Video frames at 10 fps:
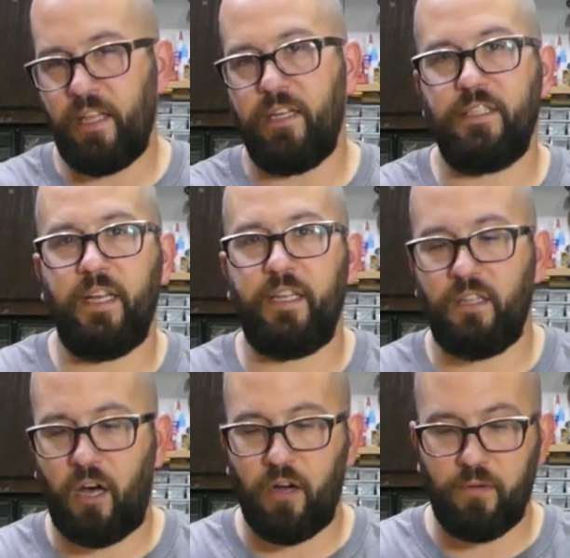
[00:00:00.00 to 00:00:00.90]
that it's getting
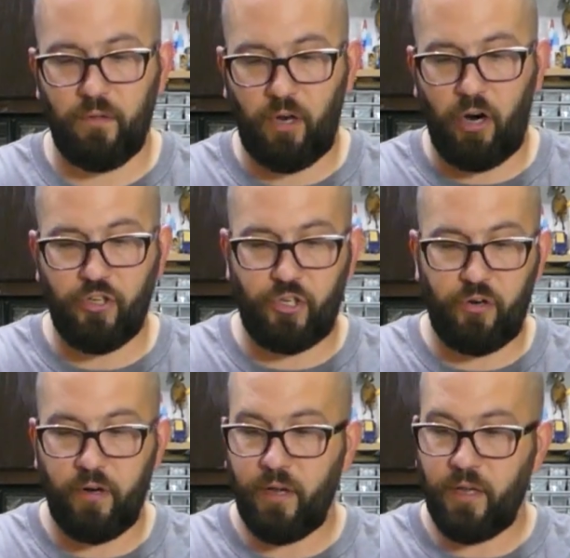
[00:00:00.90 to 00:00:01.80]

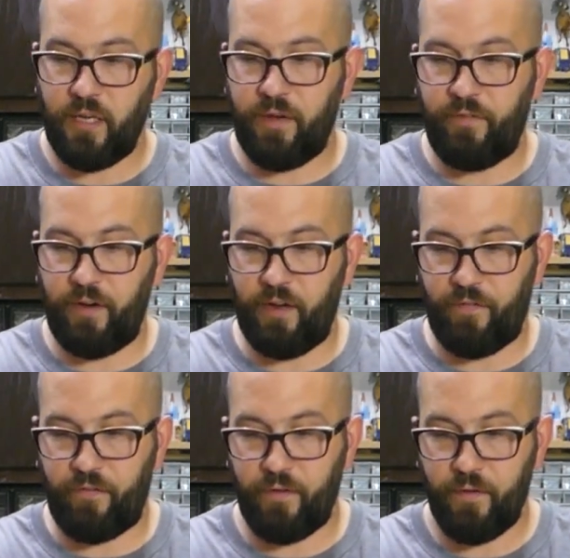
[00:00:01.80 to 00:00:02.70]
larger, even
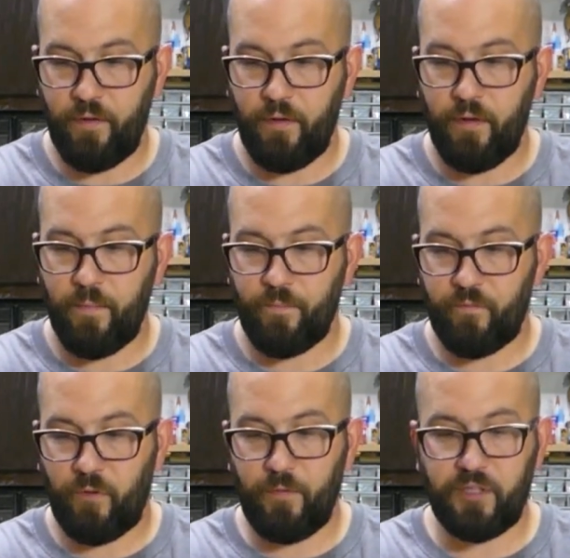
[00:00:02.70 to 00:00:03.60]
if
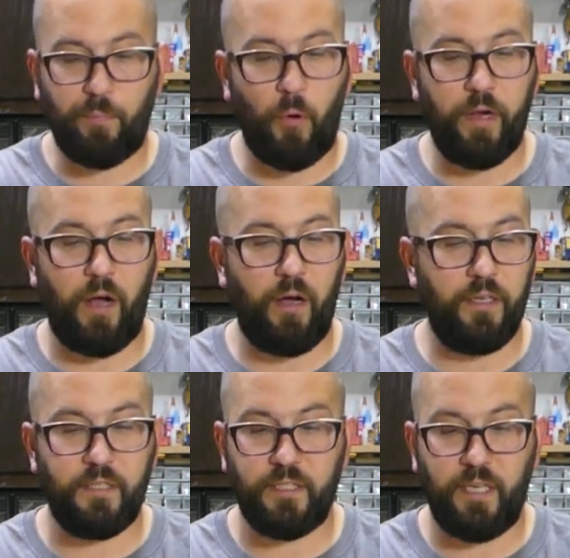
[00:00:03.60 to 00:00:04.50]
from this point on
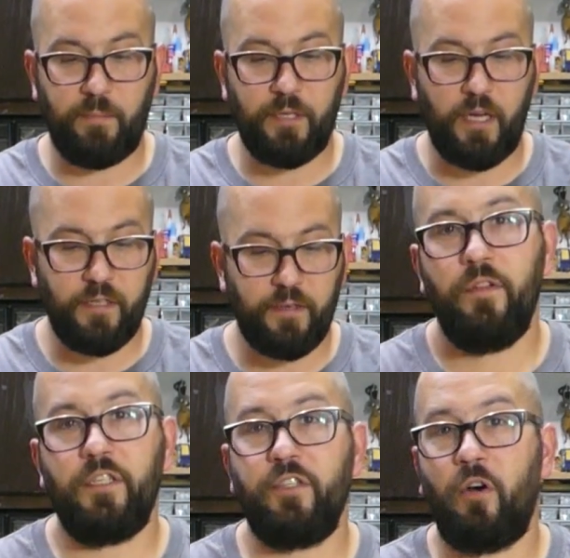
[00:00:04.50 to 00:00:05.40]
it's the same size.
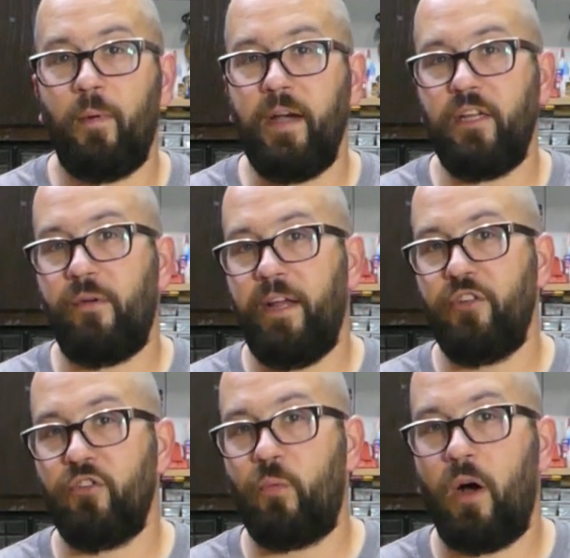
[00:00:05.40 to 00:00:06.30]
This is Hermione
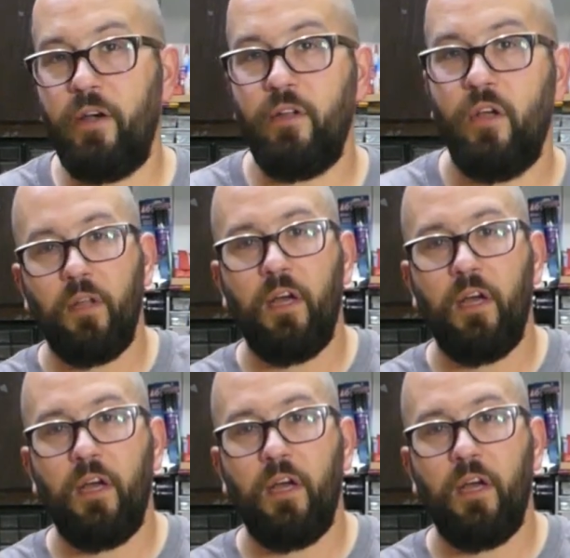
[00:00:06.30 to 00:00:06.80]
Granger's wand.